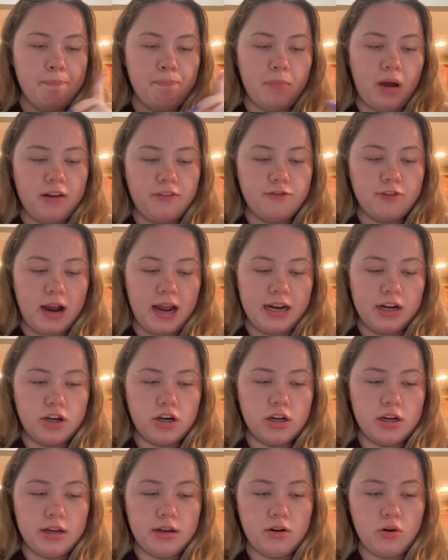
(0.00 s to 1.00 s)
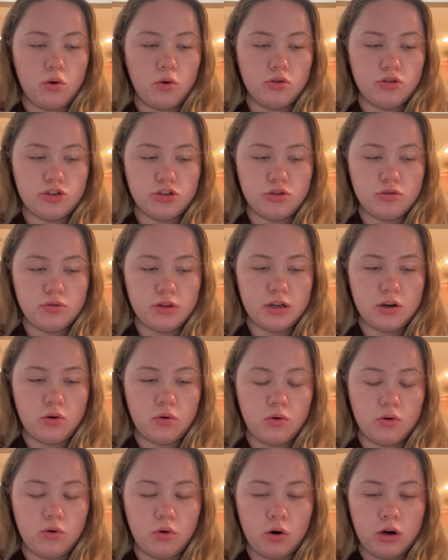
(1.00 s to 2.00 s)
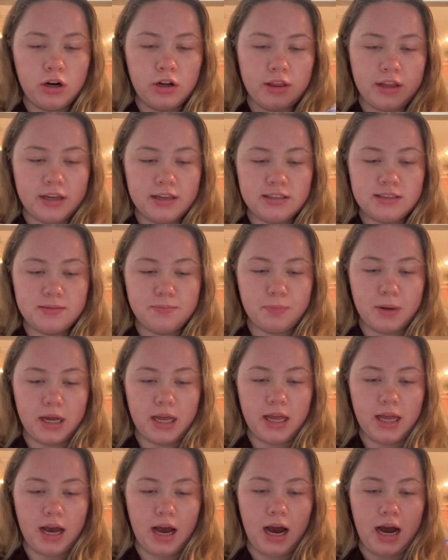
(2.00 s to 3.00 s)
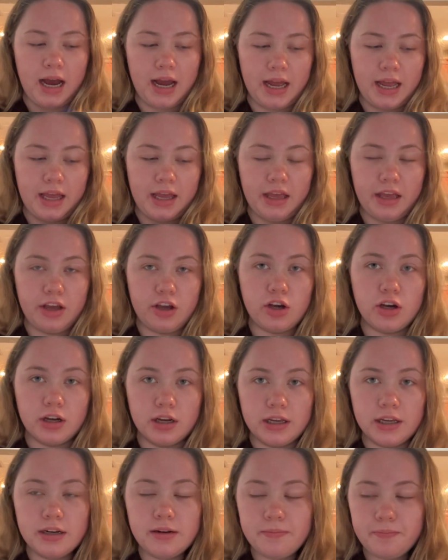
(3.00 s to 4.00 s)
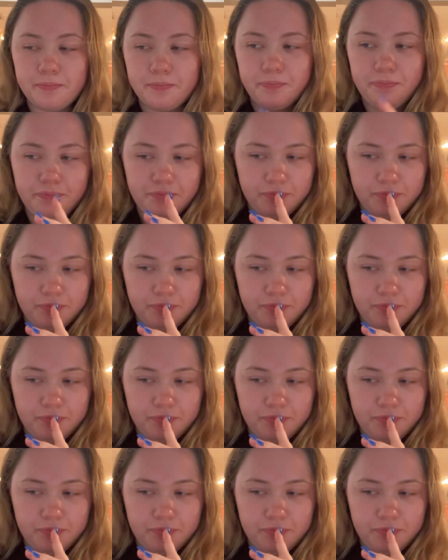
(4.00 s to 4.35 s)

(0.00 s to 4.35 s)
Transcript: my friend couldn't do the order this, but I could.